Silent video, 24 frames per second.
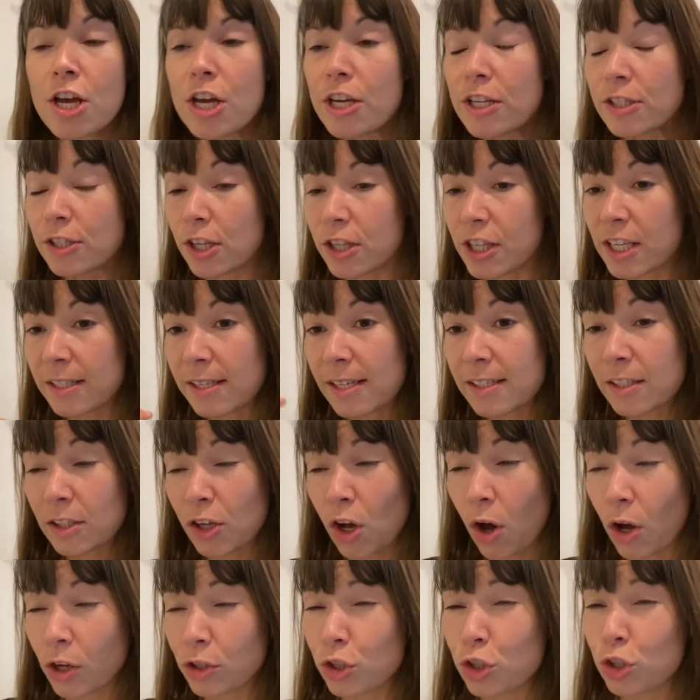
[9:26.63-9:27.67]
So this has
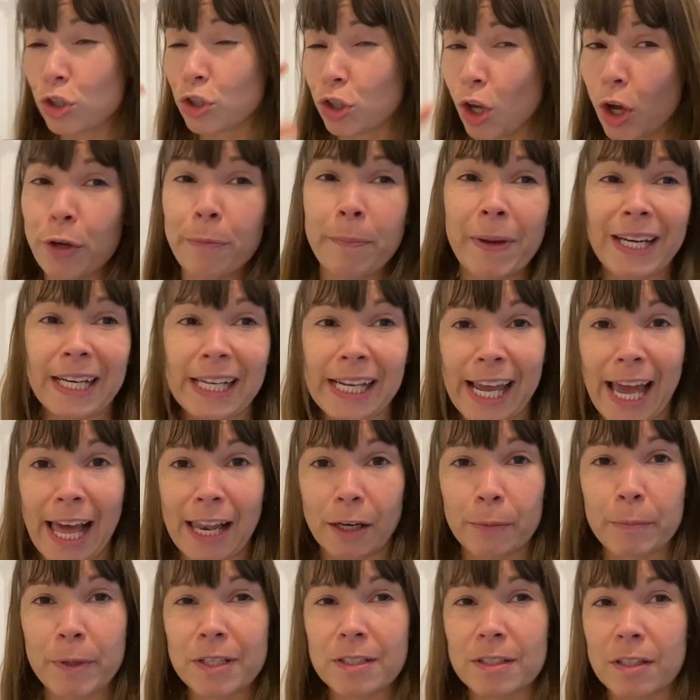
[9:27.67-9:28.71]
got so many
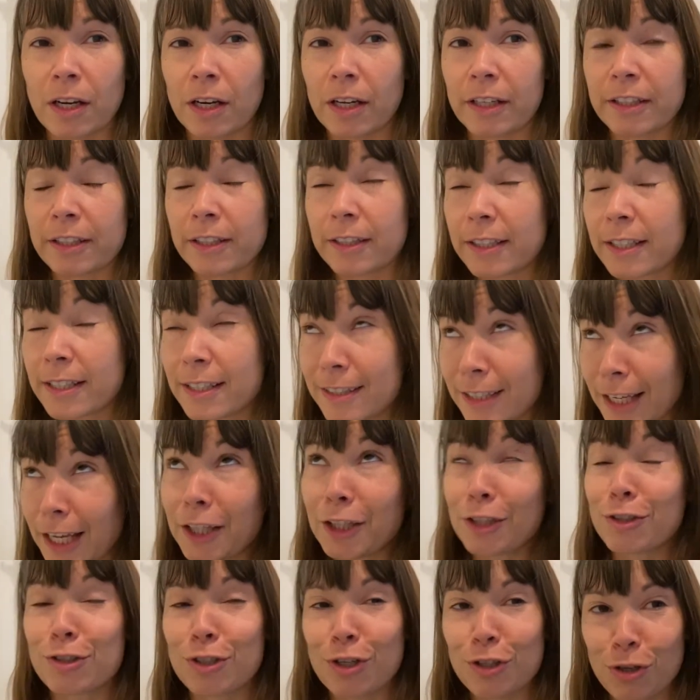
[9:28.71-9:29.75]
elements that I could
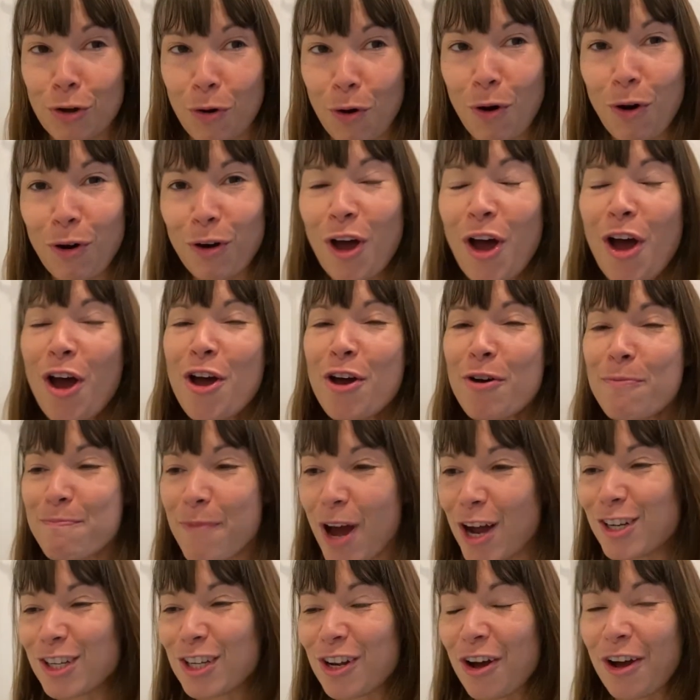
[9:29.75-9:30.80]
continue to talk
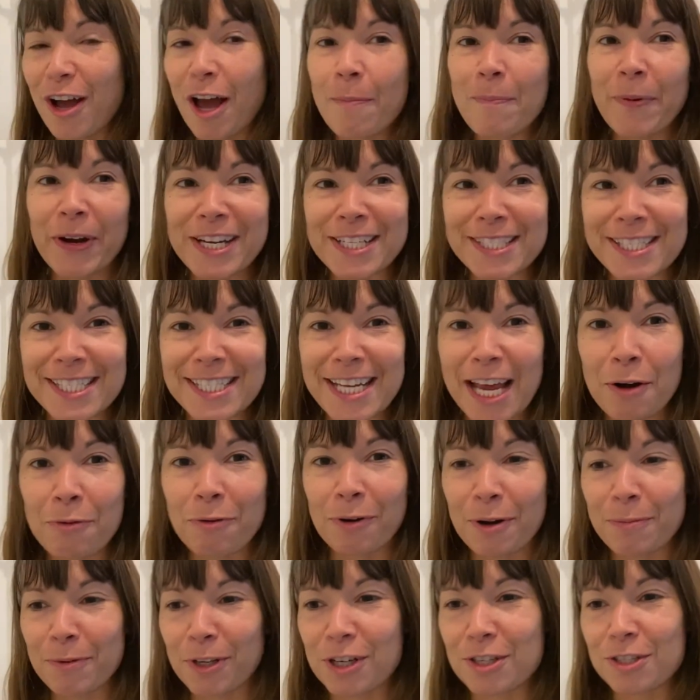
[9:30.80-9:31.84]
much longer, but instead what
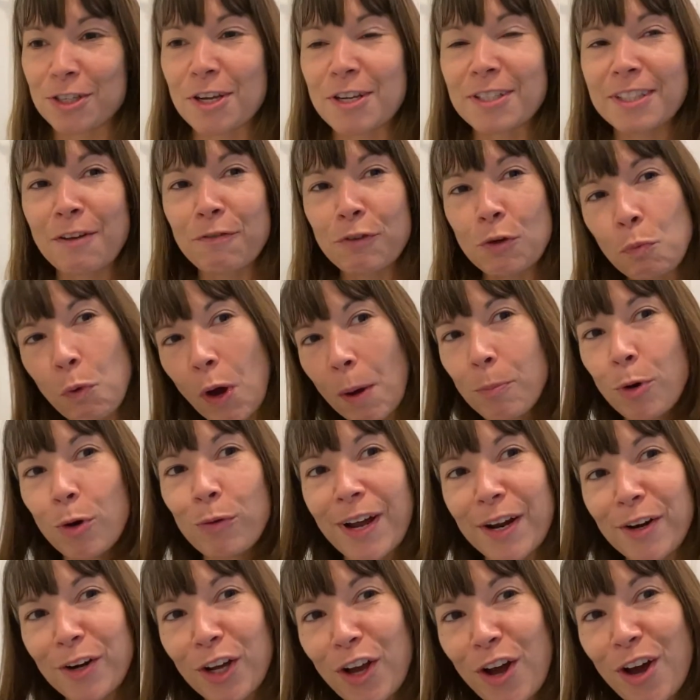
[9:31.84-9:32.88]
I'm going to do is give you one more
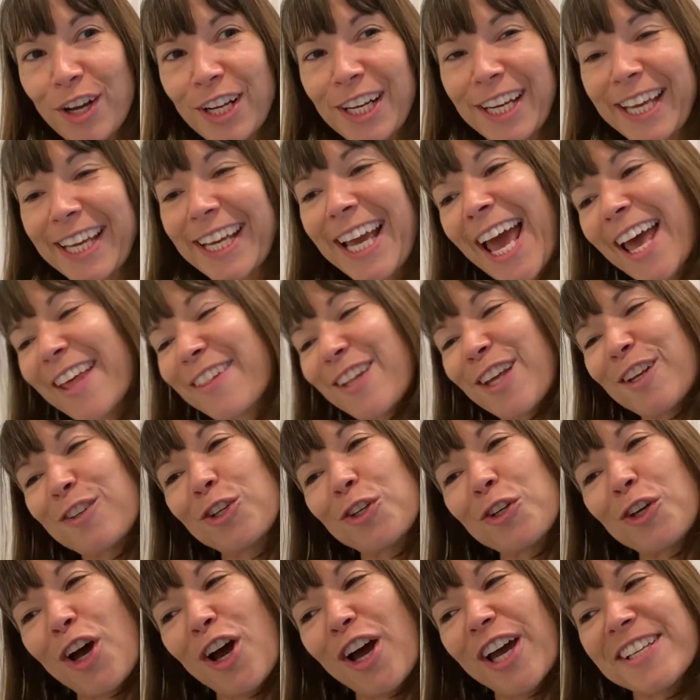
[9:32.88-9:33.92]
round of gargling, and then
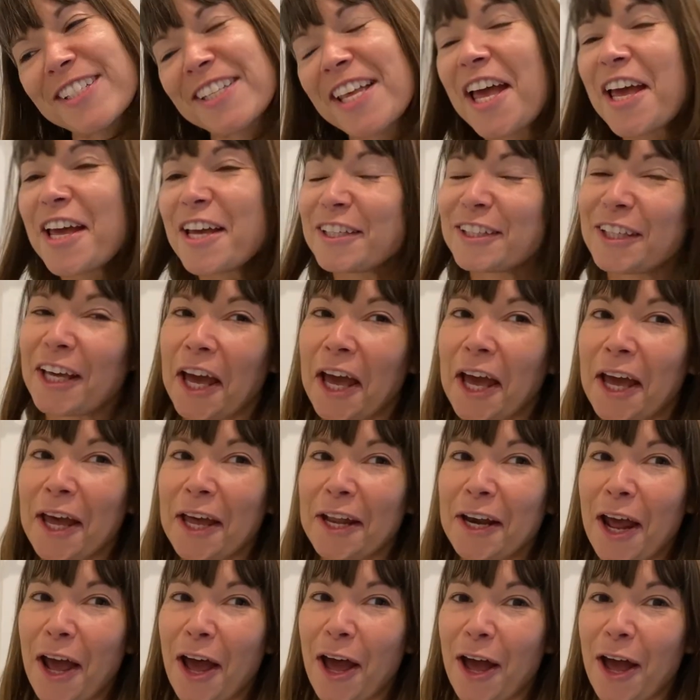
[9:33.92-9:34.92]
you guys can